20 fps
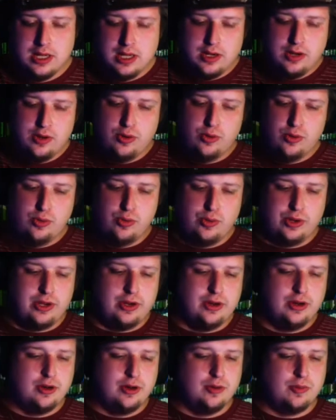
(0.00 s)
who,
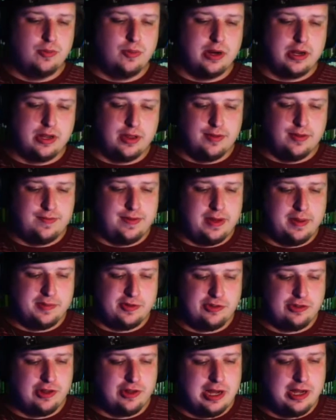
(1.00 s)
one of the
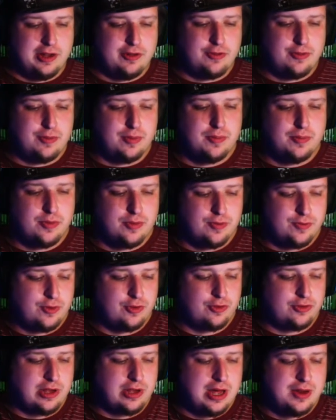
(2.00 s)
famous lines from the
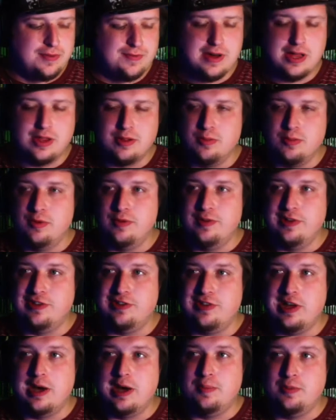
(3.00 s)
first Godfather movie is
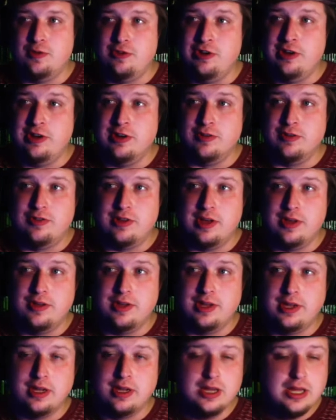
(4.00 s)
Al Pacino
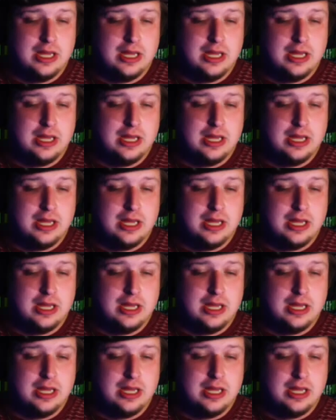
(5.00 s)
telling